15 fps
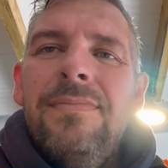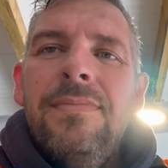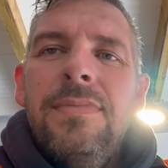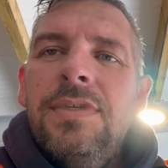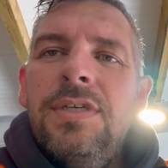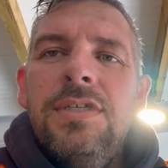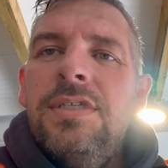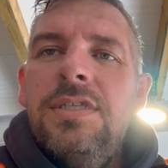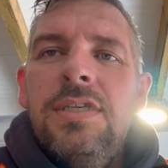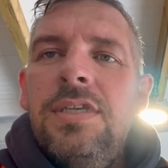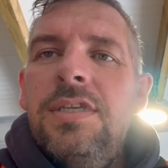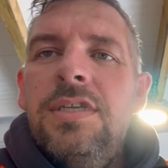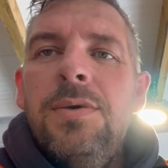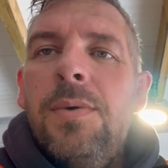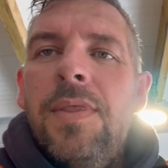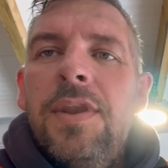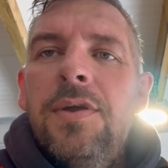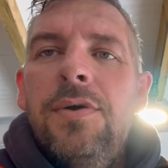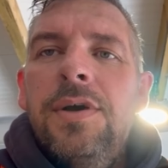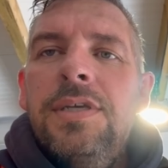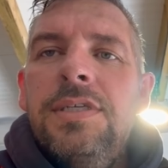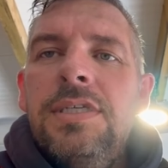just don't want the
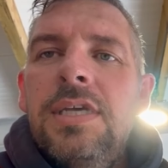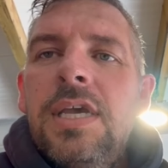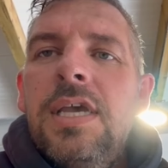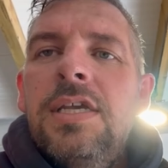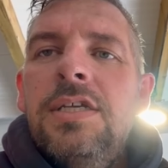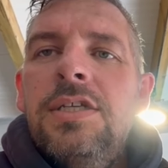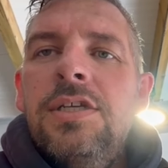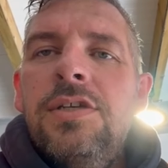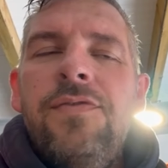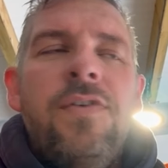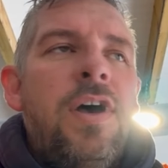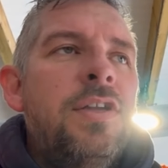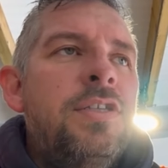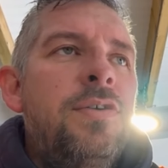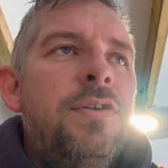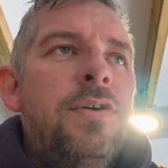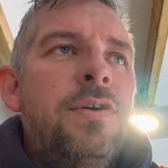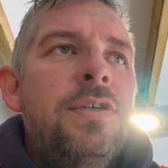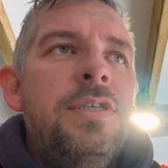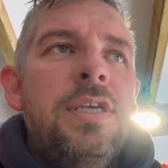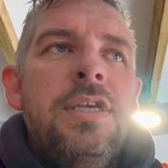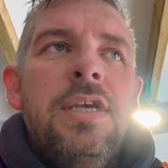noise. It's just far too
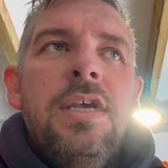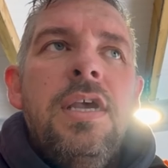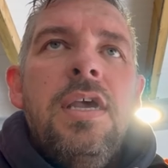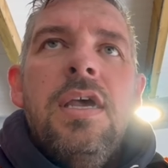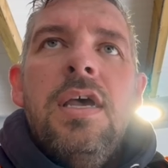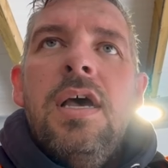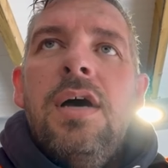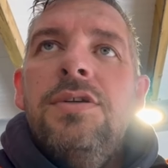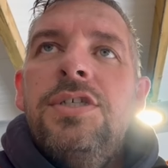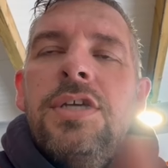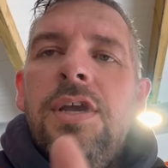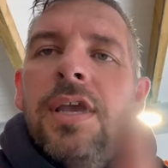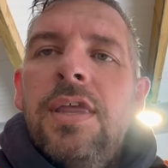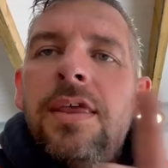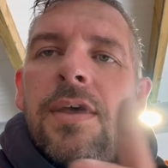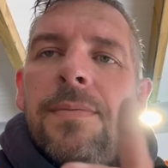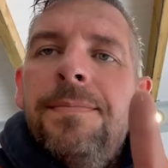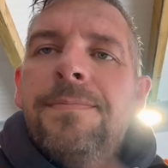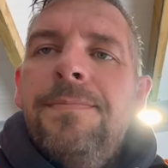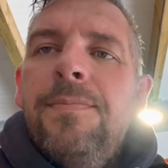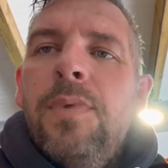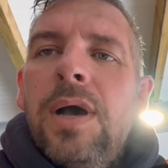noisy. I'll show you the
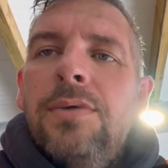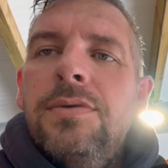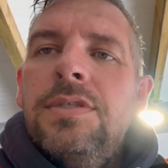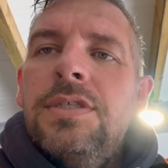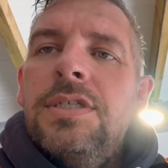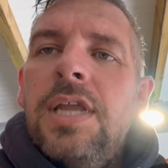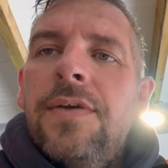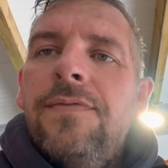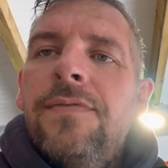weld and stuff.